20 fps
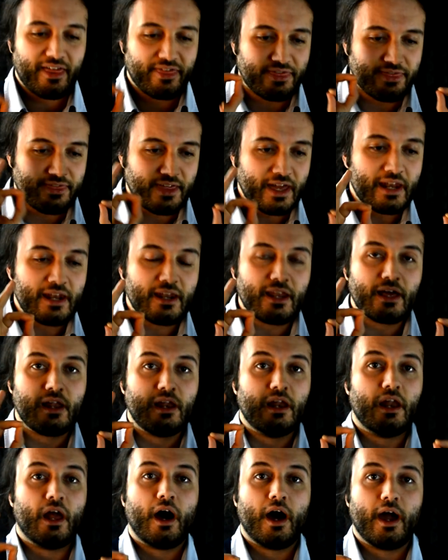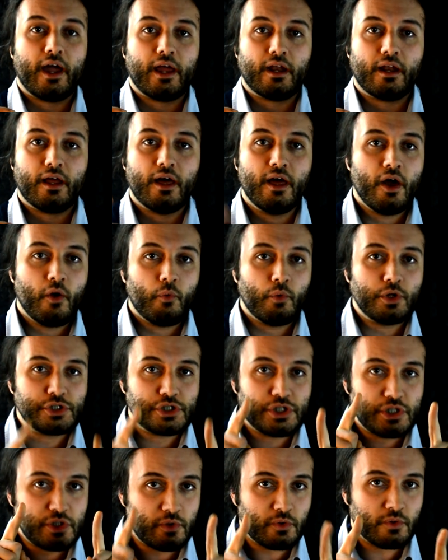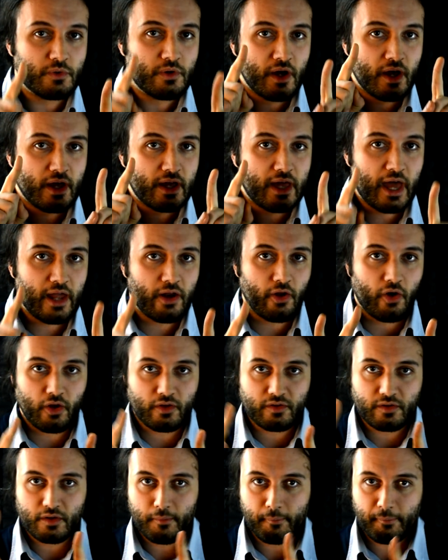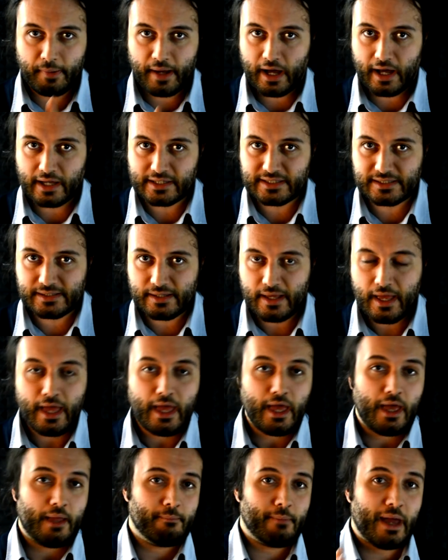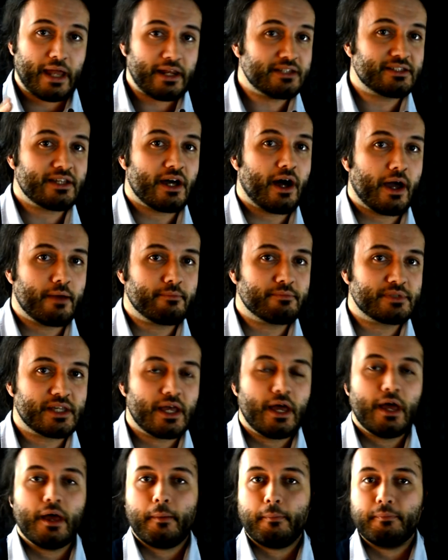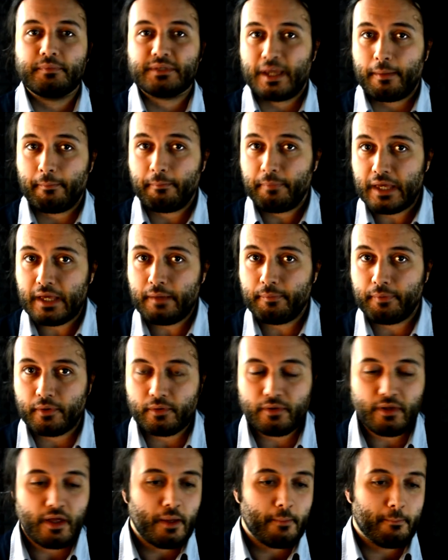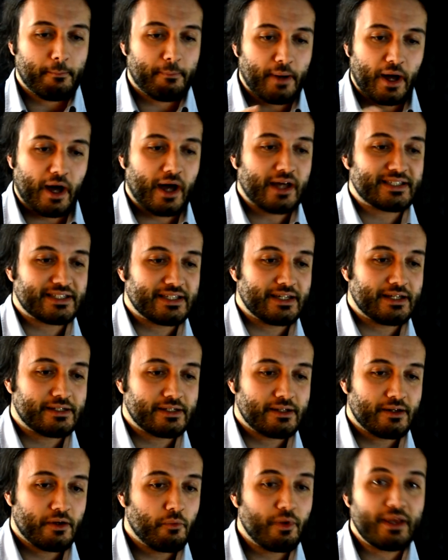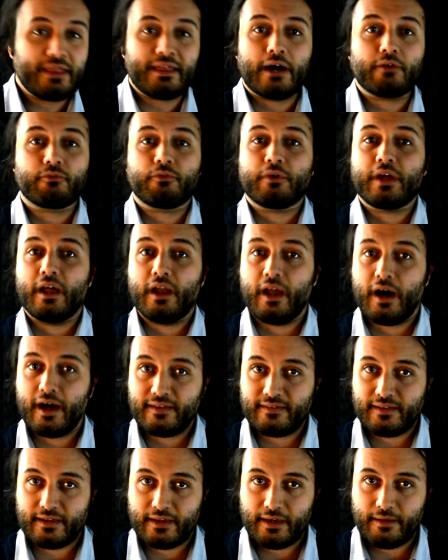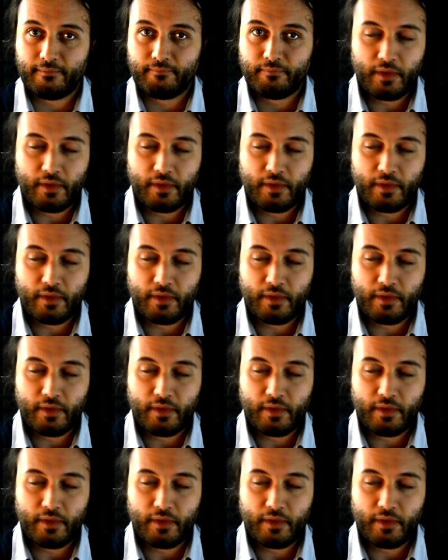thin line, which you cannot pass. And many times, some people pass it without realizing it.